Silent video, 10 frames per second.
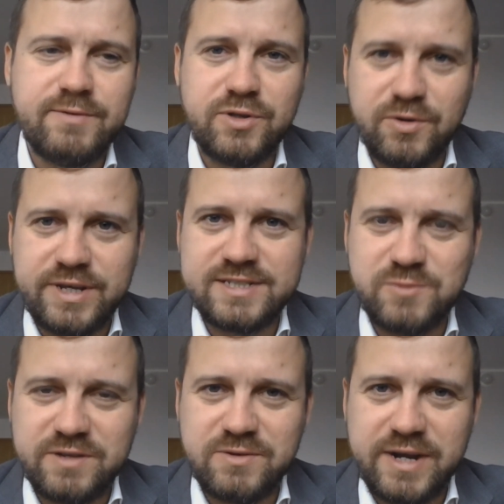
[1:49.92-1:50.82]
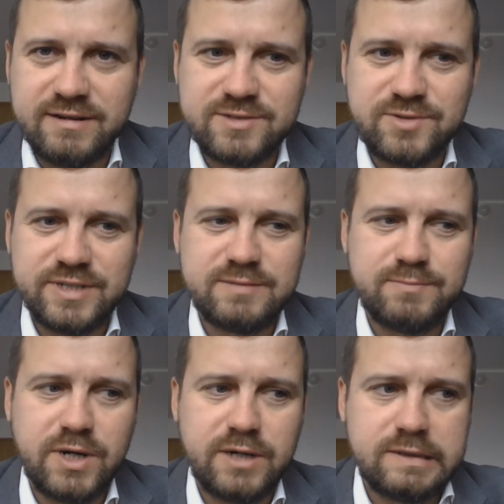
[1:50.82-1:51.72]
Even though, yes, we are three
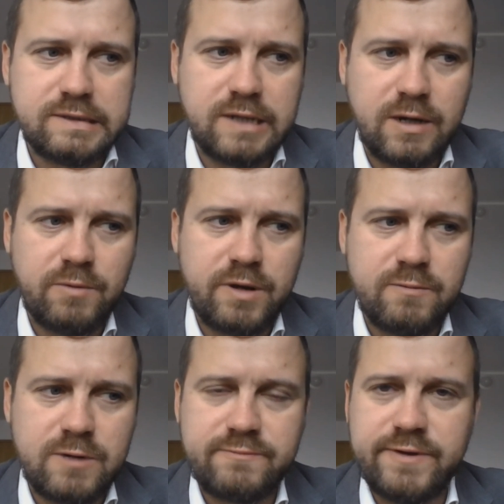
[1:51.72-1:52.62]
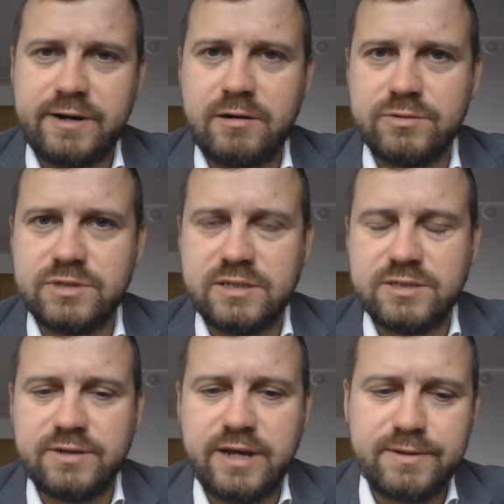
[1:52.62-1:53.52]
countries, but we work very
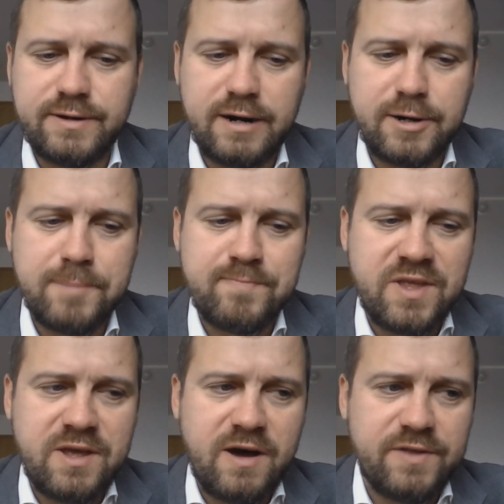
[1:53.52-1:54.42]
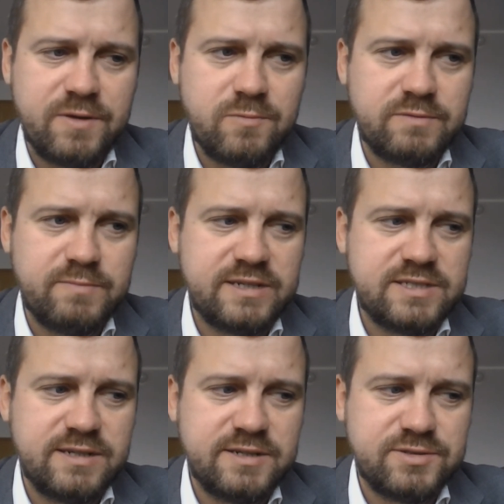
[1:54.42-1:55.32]
closely together. And I think what
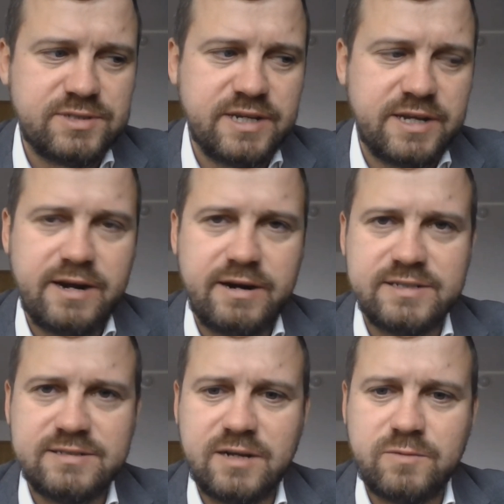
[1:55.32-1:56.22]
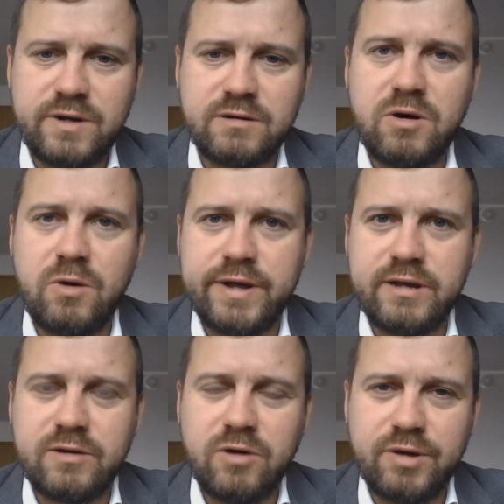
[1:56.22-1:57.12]
makes it interesting here is that we are
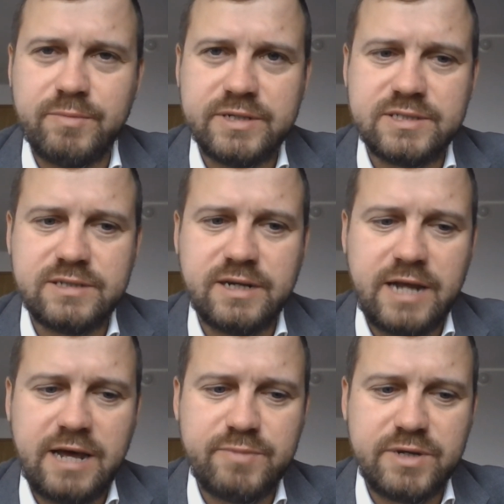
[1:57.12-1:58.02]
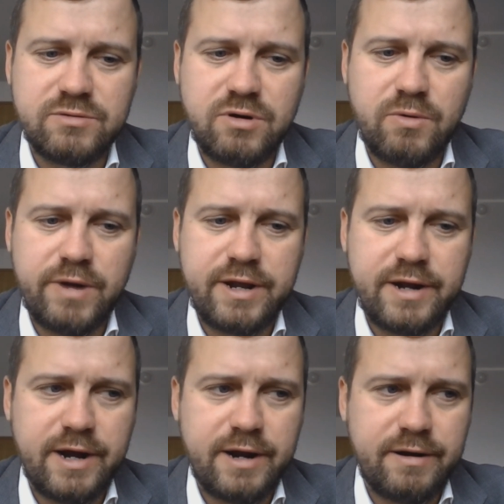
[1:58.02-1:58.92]
growing economies and have been
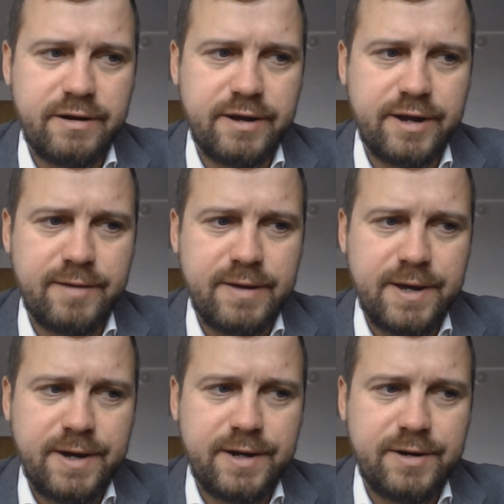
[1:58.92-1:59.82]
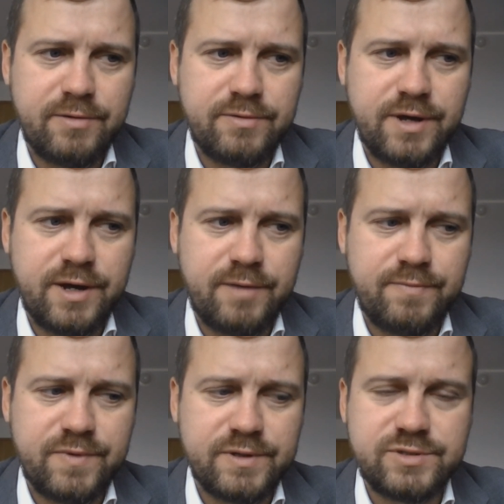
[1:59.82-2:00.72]
growing, and
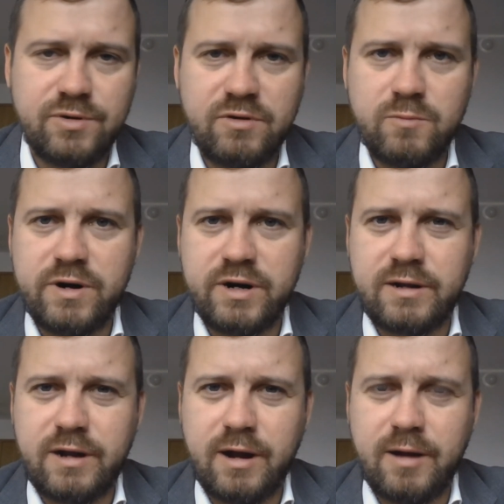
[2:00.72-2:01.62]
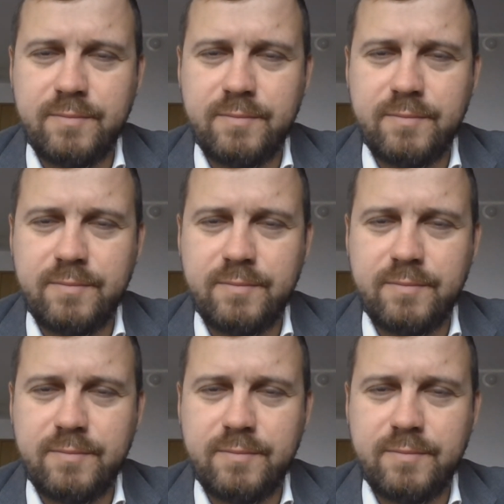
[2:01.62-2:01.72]
the strong work